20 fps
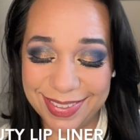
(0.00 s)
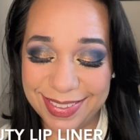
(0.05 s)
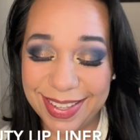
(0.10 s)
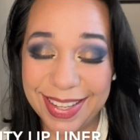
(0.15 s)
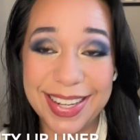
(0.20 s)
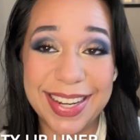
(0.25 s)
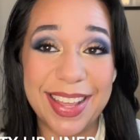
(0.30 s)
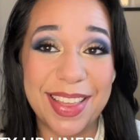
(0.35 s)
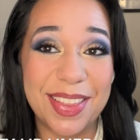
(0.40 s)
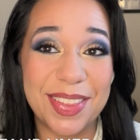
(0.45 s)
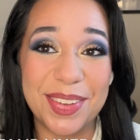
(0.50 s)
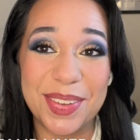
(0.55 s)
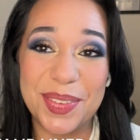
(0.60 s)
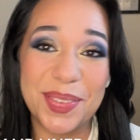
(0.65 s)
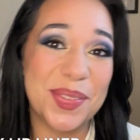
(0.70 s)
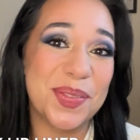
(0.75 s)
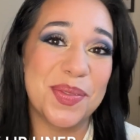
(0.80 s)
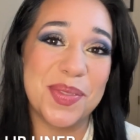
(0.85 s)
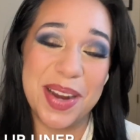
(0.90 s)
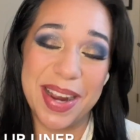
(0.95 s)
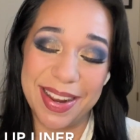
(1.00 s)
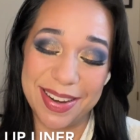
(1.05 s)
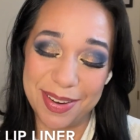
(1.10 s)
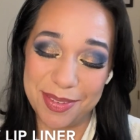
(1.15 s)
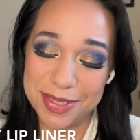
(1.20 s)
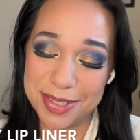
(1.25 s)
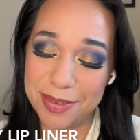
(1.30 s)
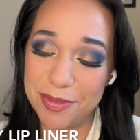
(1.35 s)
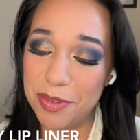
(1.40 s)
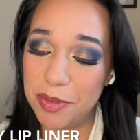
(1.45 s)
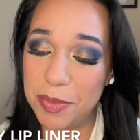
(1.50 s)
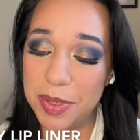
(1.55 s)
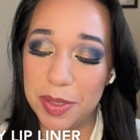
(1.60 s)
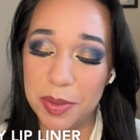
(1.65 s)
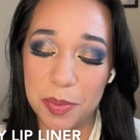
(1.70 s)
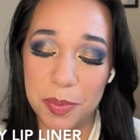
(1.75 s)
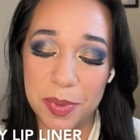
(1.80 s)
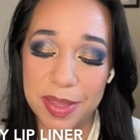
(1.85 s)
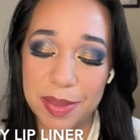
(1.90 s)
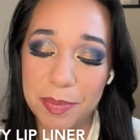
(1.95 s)
another brand I was
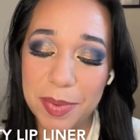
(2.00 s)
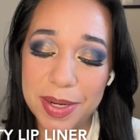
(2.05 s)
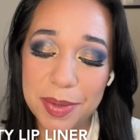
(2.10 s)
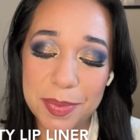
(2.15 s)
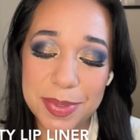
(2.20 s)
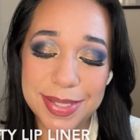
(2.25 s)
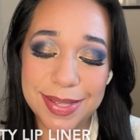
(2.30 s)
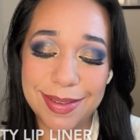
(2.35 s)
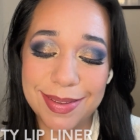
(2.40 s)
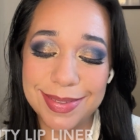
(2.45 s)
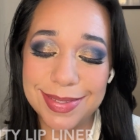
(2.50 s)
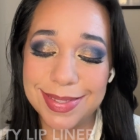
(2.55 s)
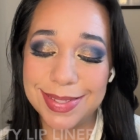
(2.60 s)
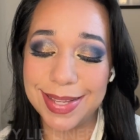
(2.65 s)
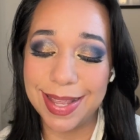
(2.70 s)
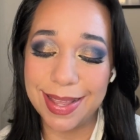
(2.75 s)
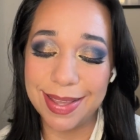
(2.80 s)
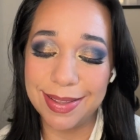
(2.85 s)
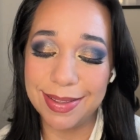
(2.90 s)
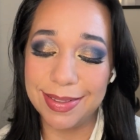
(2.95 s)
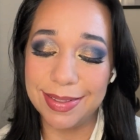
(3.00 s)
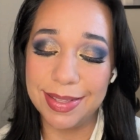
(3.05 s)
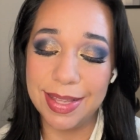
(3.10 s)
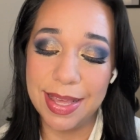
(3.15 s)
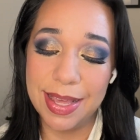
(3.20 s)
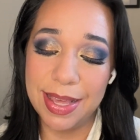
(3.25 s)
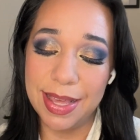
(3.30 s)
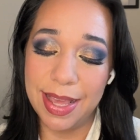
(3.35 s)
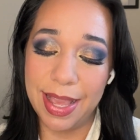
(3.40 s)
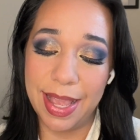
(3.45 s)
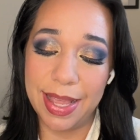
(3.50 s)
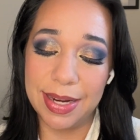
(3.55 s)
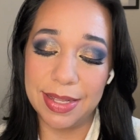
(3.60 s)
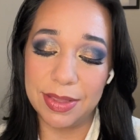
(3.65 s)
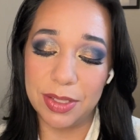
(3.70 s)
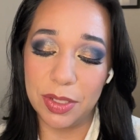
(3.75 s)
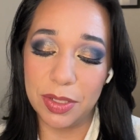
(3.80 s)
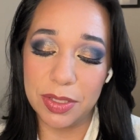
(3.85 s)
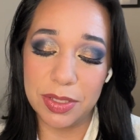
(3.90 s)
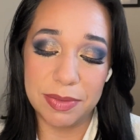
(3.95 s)
unfamiliar with, but it was on sale and it
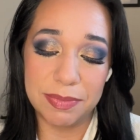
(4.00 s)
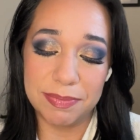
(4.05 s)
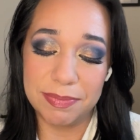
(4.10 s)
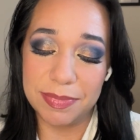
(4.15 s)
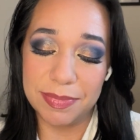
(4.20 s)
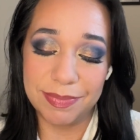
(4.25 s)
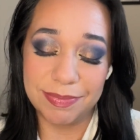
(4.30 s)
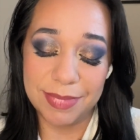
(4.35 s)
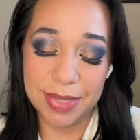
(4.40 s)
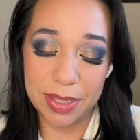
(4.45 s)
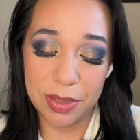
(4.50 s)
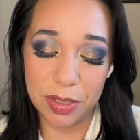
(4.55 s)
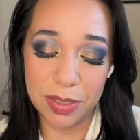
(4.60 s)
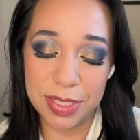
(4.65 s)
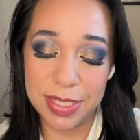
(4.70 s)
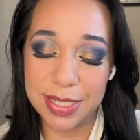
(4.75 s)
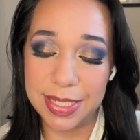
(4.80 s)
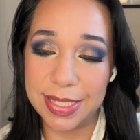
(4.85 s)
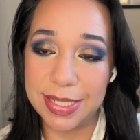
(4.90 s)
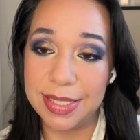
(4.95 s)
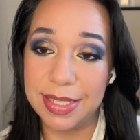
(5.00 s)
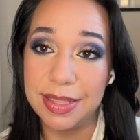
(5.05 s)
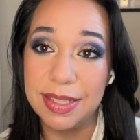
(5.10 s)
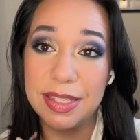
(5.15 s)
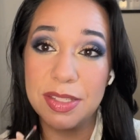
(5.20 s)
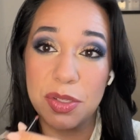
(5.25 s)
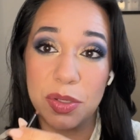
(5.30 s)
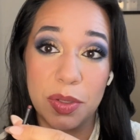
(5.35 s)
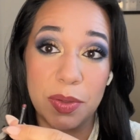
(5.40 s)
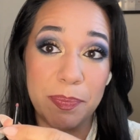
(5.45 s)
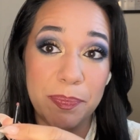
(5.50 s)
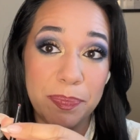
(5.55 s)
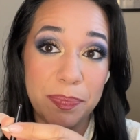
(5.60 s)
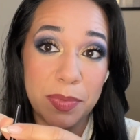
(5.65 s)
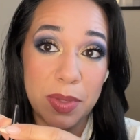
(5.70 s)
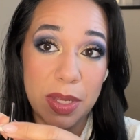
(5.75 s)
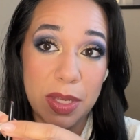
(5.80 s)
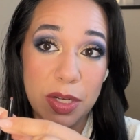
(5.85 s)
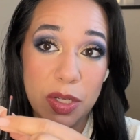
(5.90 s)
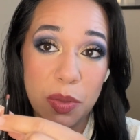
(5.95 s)
looked decent. These are
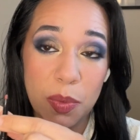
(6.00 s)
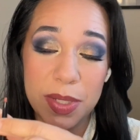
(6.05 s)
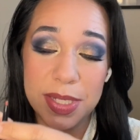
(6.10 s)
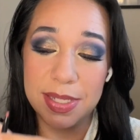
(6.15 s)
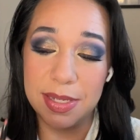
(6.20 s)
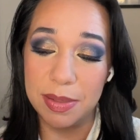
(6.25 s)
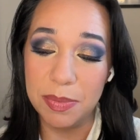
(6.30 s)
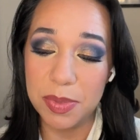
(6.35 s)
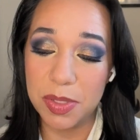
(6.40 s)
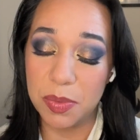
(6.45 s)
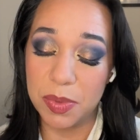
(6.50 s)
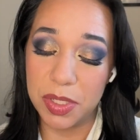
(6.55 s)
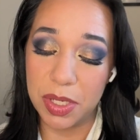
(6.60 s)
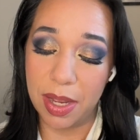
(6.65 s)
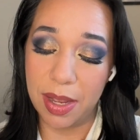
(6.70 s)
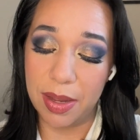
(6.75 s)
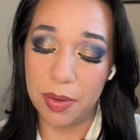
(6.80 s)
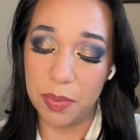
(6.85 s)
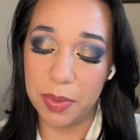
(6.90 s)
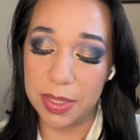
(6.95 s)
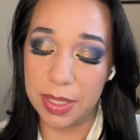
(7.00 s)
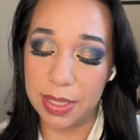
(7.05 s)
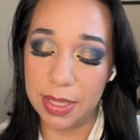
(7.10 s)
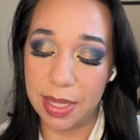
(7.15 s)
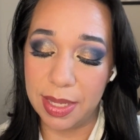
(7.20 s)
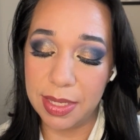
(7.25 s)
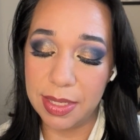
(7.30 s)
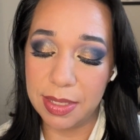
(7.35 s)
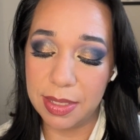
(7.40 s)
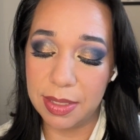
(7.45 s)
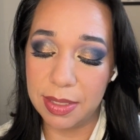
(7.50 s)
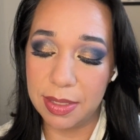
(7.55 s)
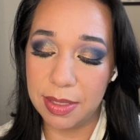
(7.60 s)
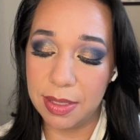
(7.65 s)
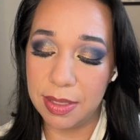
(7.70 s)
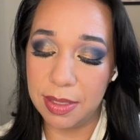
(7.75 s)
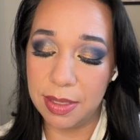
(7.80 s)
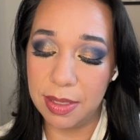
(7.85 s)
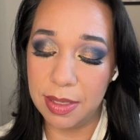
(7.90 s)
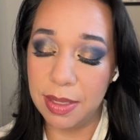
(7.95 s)
twist ups, which I really like.
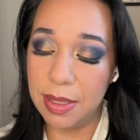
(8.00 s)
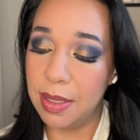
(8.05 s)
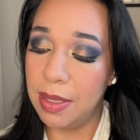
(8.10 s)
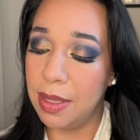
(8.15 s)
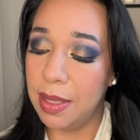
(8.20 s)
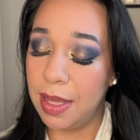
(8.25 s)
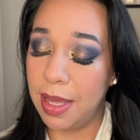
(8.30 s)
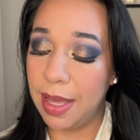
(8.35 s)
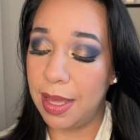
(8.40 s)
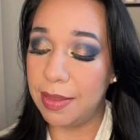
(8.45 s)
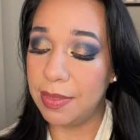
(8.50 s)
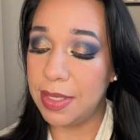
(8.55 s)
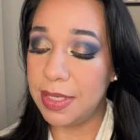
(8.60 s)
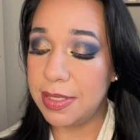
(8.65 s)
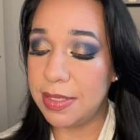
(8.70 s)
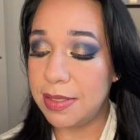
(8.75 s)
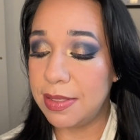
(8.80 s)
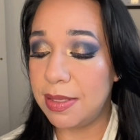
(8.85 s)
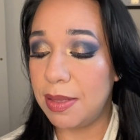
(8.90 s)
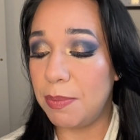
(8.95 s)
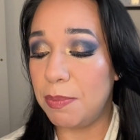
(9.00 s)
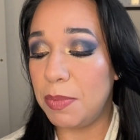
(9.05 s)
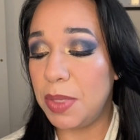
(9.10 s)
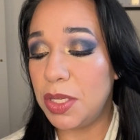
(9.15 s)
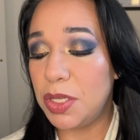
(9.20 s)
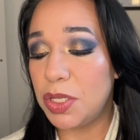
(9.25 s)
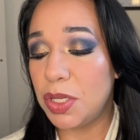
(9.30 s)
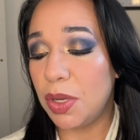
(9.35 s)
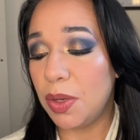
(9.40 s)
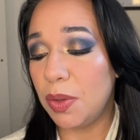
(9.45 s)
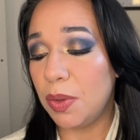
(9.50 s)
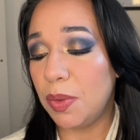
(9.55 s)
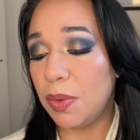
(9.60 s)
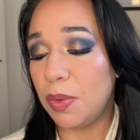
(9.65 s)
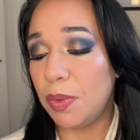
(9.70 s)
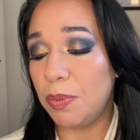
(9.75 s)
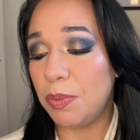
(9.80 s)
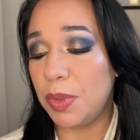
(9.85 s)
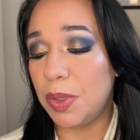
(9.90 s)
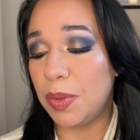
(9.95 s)
And this is the
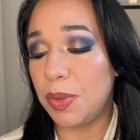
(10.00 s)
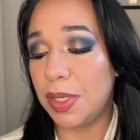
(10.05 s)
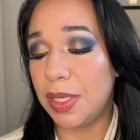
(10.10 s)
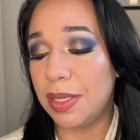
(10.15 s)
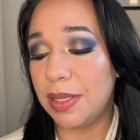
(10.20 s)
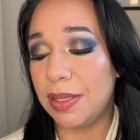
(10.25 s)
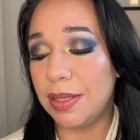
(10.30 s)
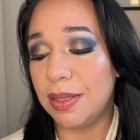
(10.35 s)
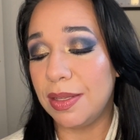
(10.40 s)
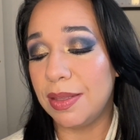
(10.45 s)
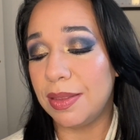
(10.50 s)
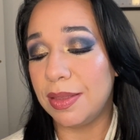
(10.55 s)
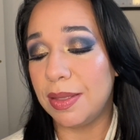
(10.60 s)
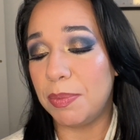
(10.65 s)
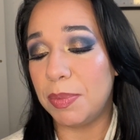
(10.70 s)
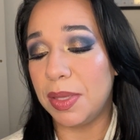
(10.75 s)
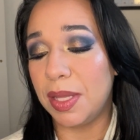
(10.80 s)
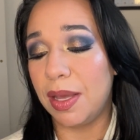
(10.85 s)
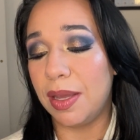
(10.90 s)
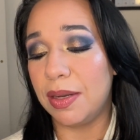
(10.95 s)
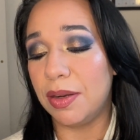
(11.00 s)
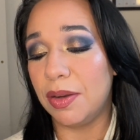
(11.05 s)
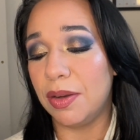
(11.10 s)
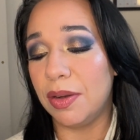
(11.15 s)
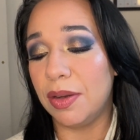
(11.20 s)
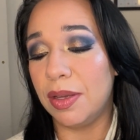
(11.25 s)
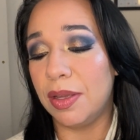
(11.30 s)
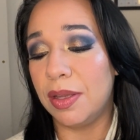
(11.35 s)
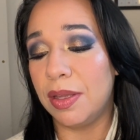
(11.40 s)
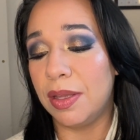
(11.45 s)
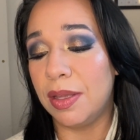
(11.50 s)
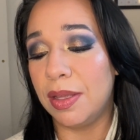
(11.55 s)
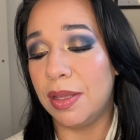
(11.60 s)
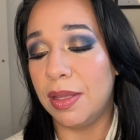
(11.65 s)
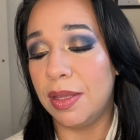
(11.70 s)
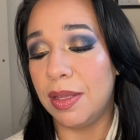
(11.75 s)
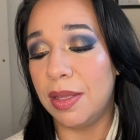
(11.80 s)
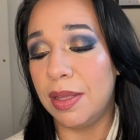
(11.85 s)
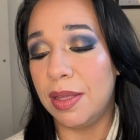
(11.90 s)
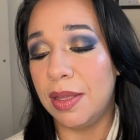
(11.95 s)
Misho Beauty lip liner
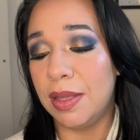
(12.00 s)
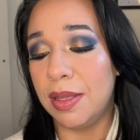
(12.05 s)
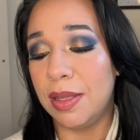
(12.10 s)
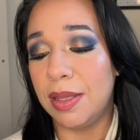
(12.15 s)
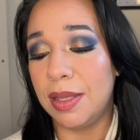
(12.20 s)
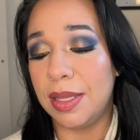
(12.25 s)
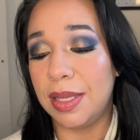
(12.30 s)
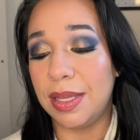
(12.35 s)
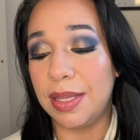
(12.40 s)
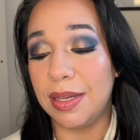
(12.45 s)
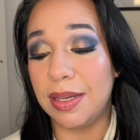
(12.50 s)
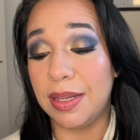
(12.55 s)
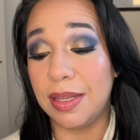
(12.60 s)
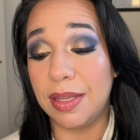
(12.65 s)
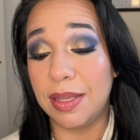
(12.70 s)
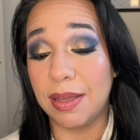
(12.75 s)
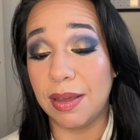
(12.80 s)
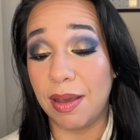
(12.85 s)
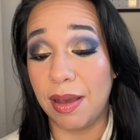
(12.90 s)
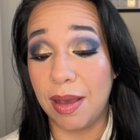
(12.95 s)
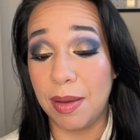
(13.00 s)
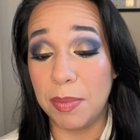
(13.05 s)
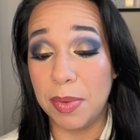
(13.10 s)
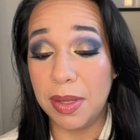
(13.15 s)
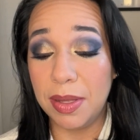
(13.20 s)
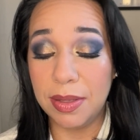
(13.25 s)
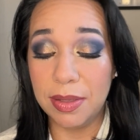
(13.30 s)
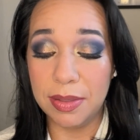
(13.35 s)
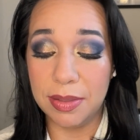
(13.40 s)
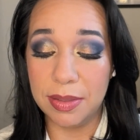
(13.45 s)
in Ihama.